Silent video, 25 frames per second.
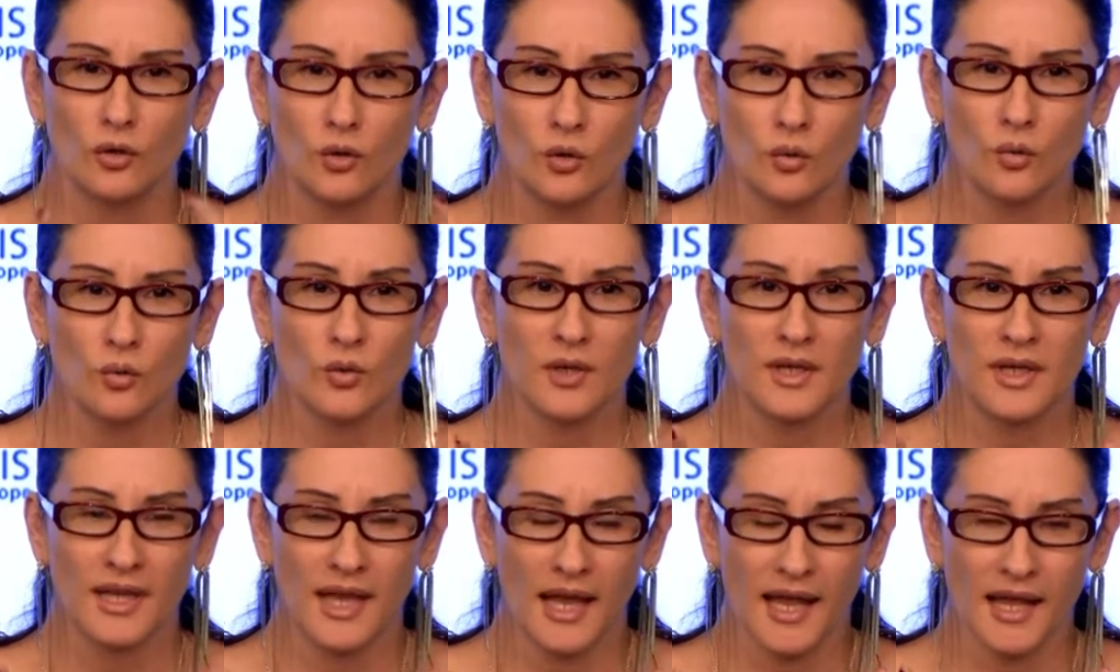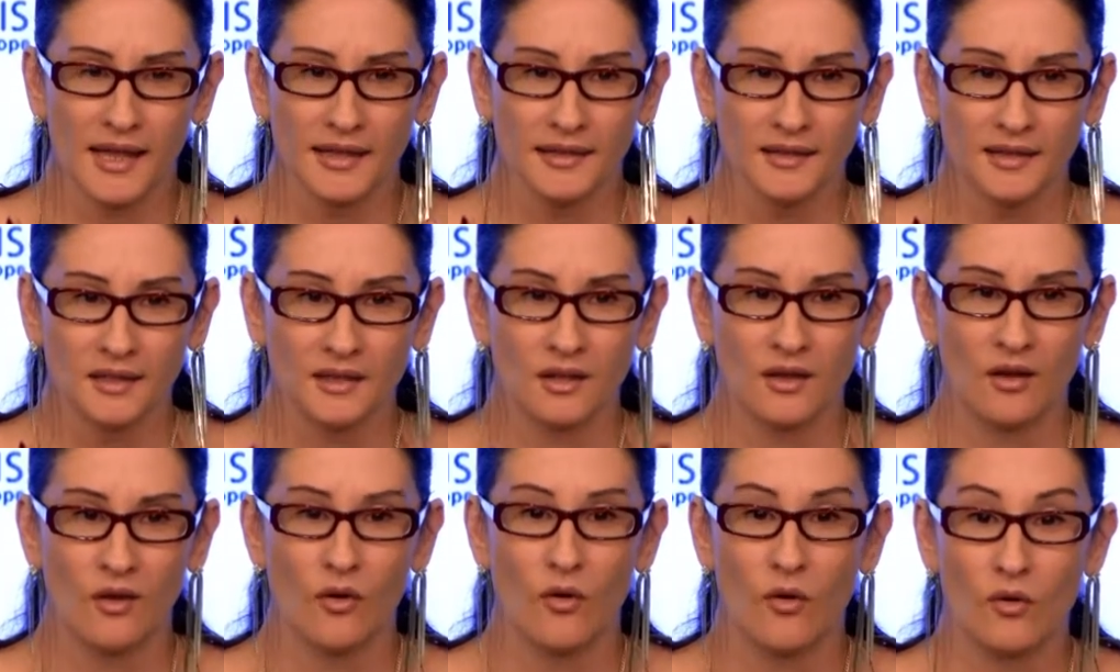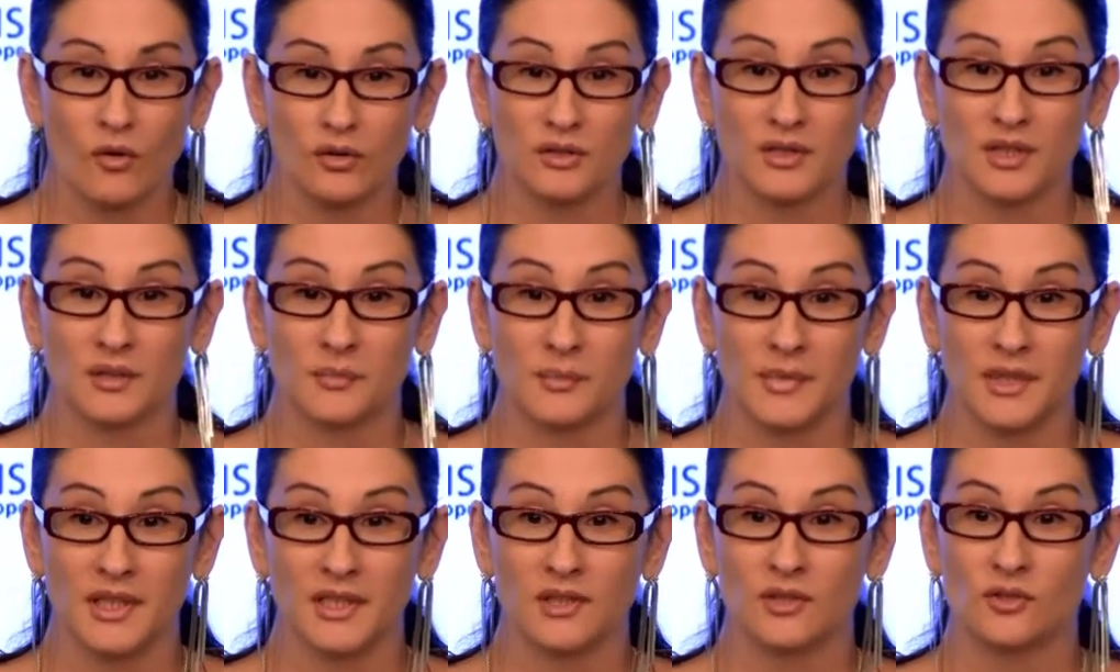who can order
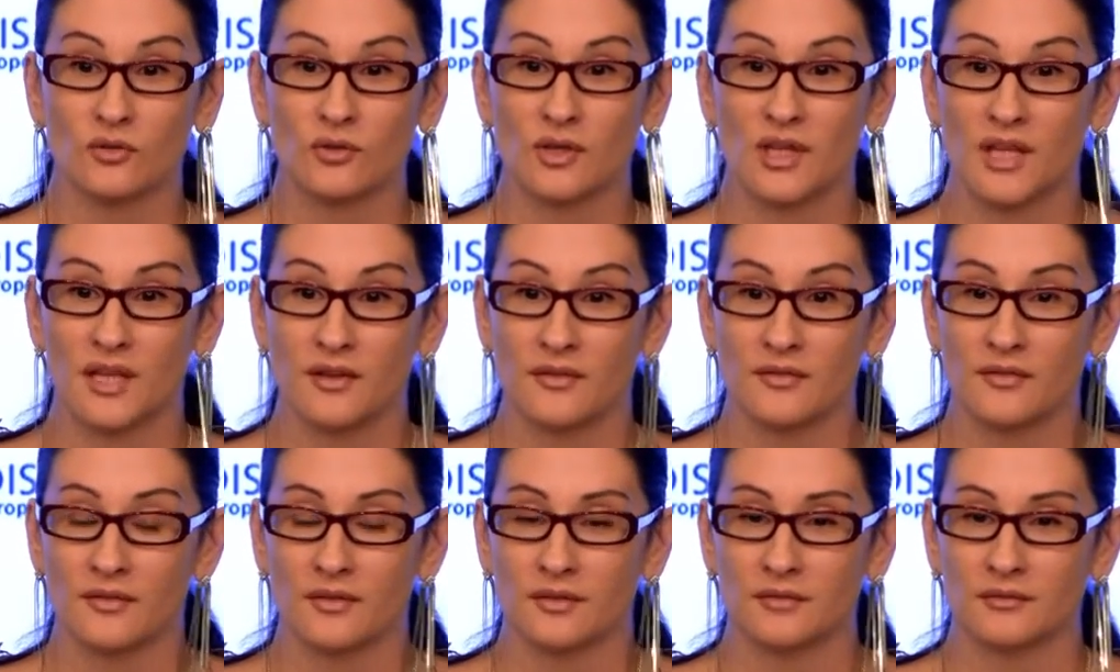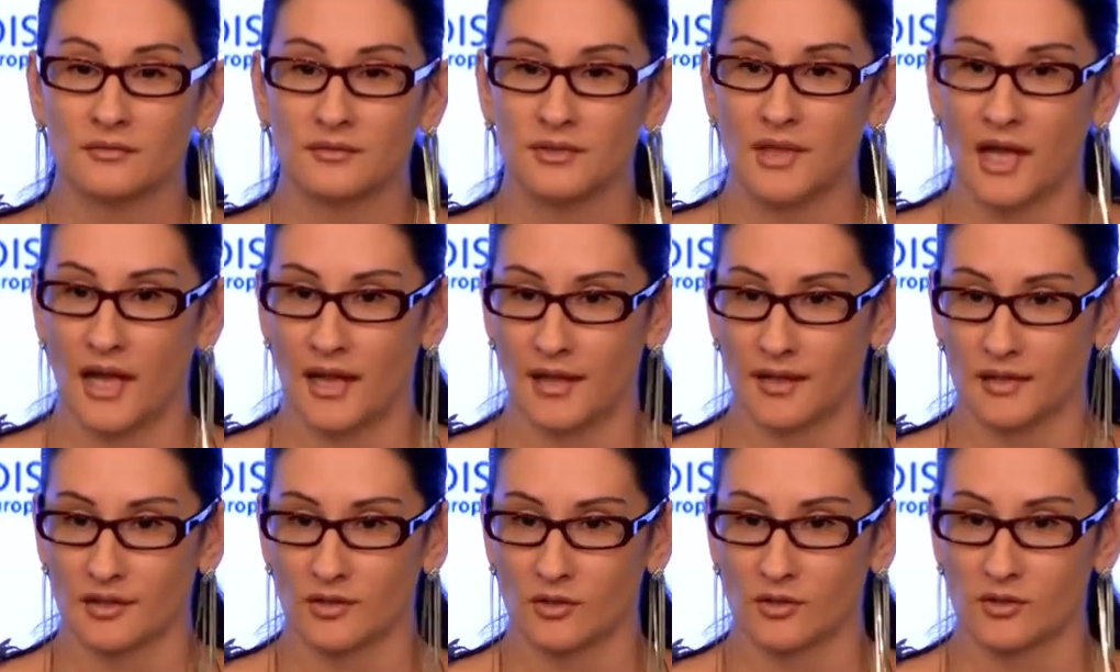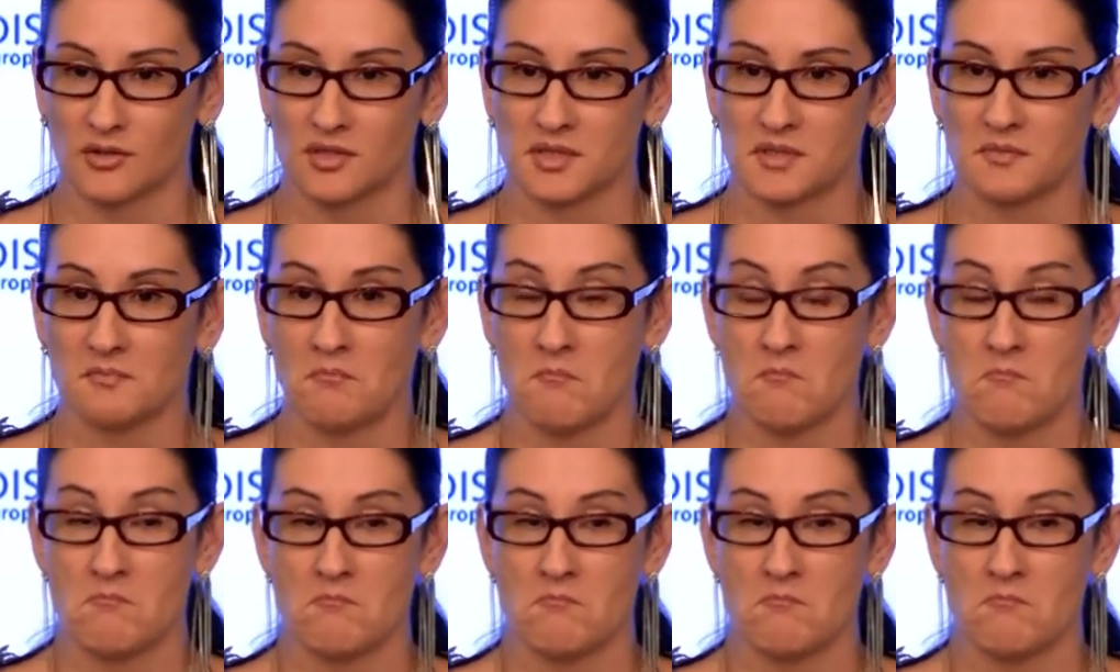me to give diagnose?